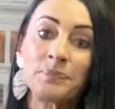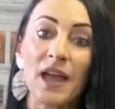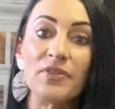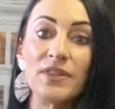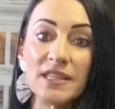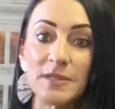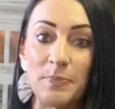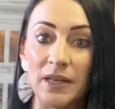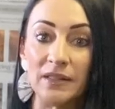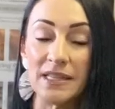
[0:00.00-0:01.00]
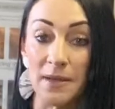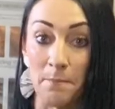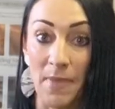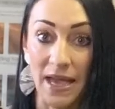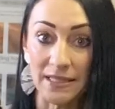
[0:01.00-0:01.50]
And this peel is
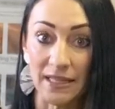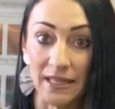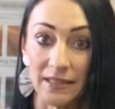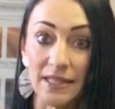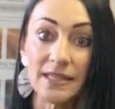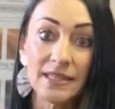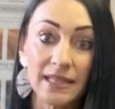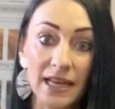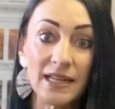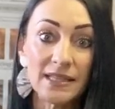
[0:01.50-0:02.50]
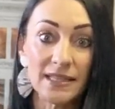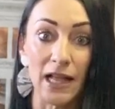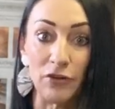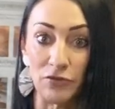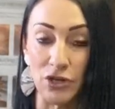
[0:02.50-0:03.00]
amazing. The skin
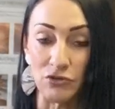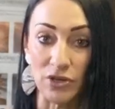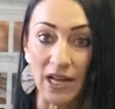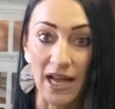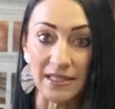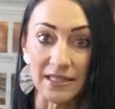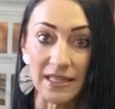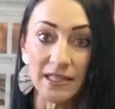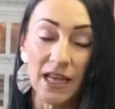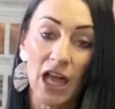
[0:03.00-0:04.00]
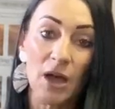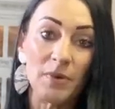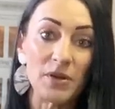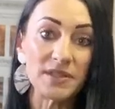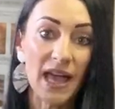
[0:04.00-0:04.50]
itself neutralizes it,
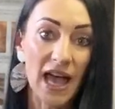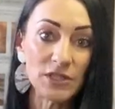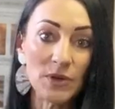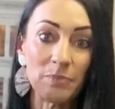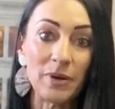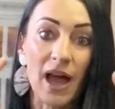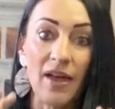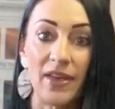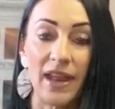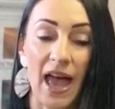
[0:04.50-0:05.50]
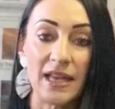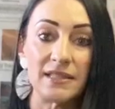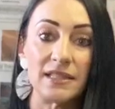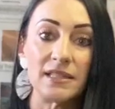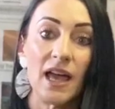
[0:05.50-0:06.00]
because as we apply that
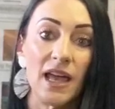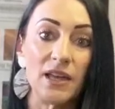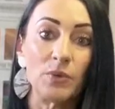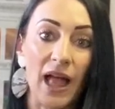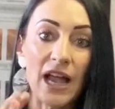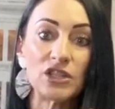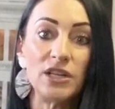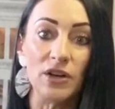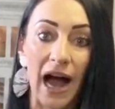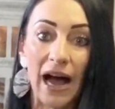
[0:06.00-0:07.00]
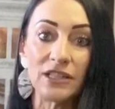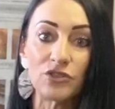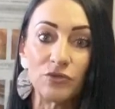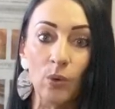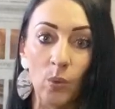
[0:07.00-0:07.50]
acid, it will actually hunt
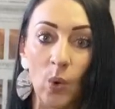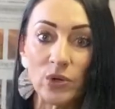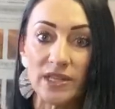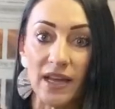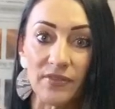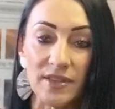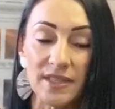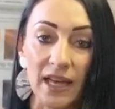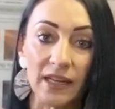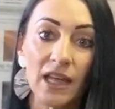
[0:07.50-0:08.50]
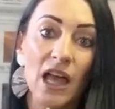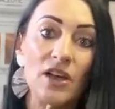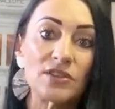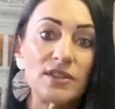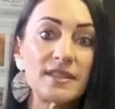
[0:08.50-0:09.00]
for water in the skin.
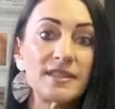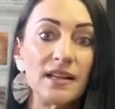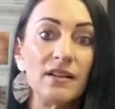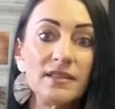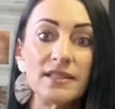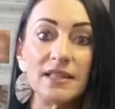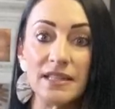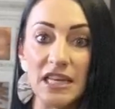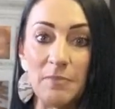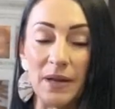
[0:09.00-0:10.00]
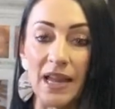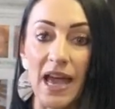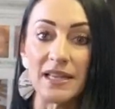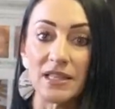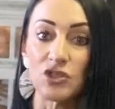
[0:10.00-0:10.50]
So the cells in the deeper
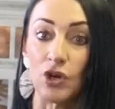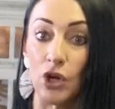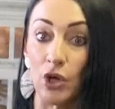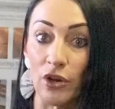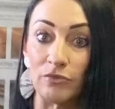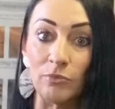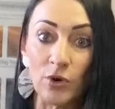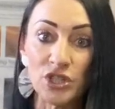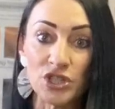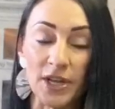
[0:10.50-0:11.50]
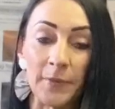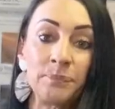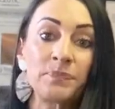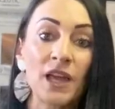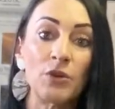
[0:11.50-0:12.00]
layers that's got a lot of moisture,
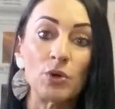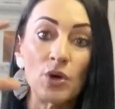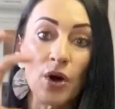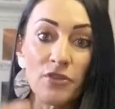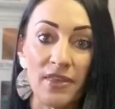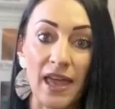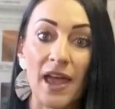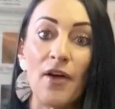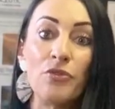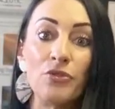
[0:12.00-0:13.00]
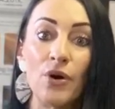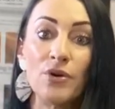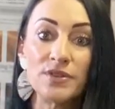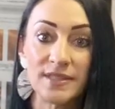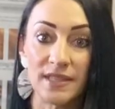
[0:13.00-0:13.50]
it will go there and
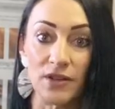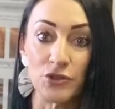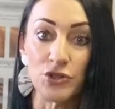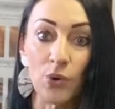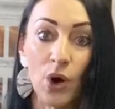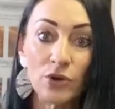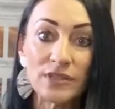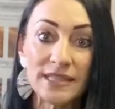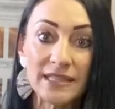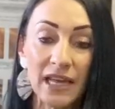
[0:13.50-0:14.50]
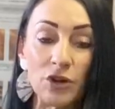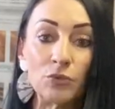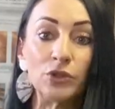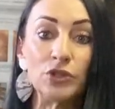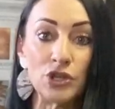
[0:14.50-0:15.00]
those cells, your own skin,
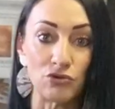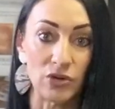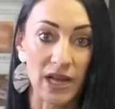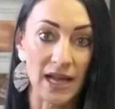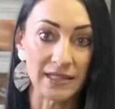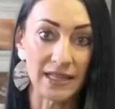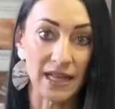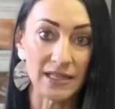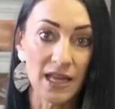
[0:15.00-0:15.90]
will neutralize that.